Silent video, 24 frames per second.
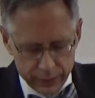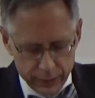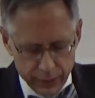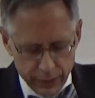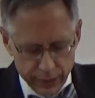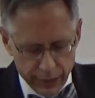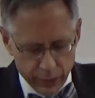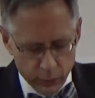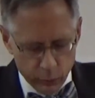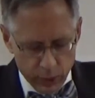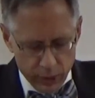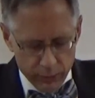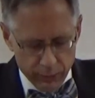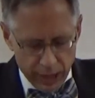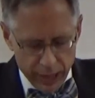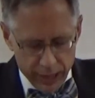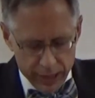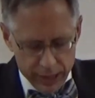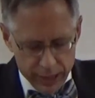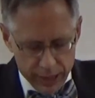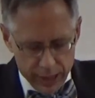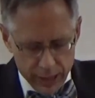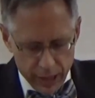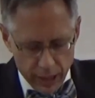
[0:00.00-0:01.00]
that we may
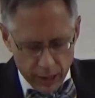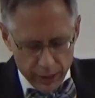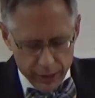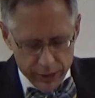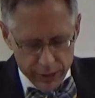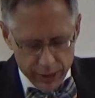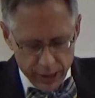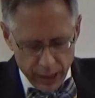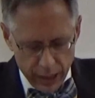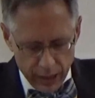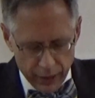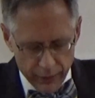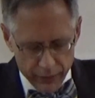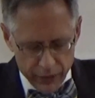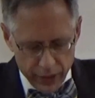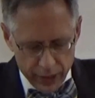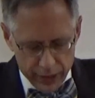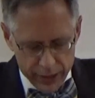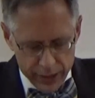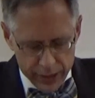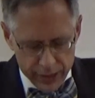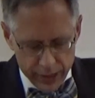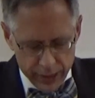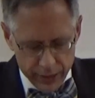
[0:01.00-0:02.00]
see ourselves as
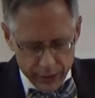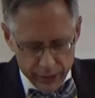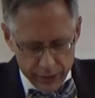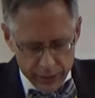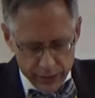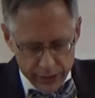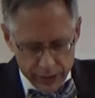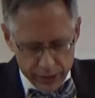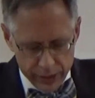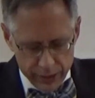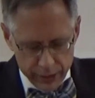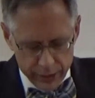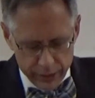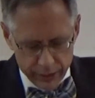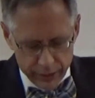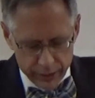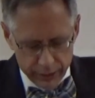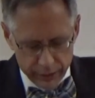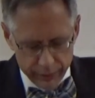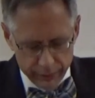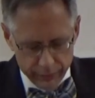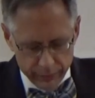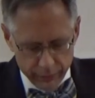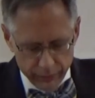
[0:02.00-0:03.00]
sinners
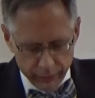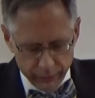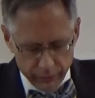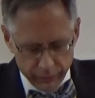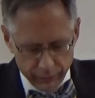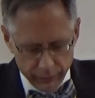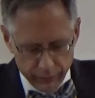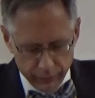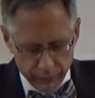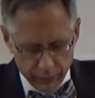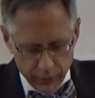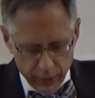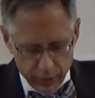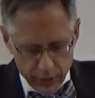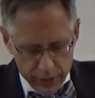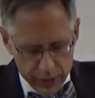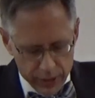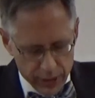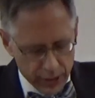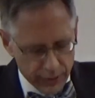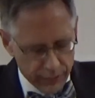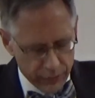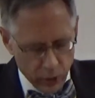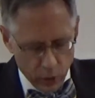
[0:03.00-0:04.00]

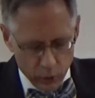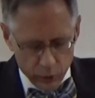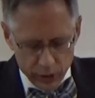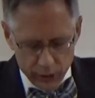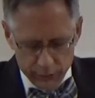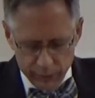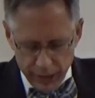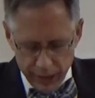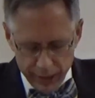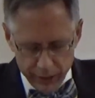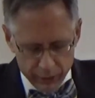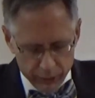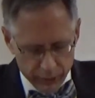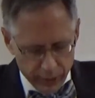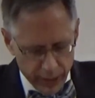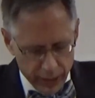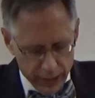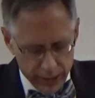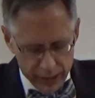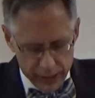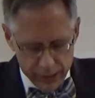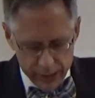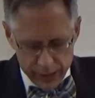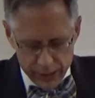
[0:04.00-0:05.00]
saved only by
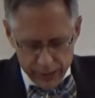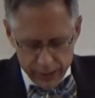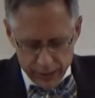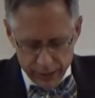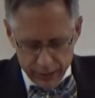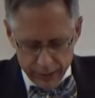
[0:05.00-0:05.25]
grace,